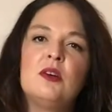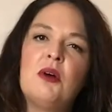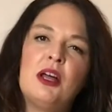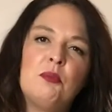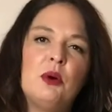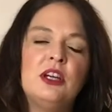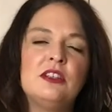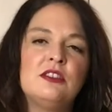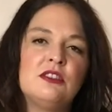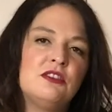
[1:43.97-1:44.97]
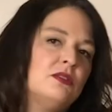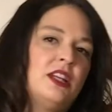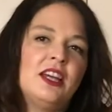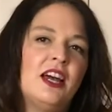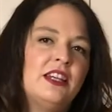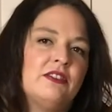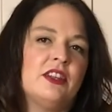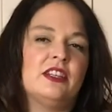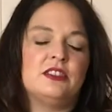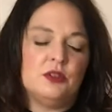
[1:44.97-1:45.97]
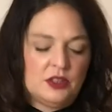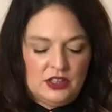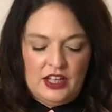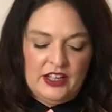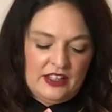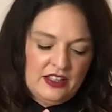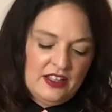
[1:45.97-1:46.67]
While it boils, you could do any kind of things. You could like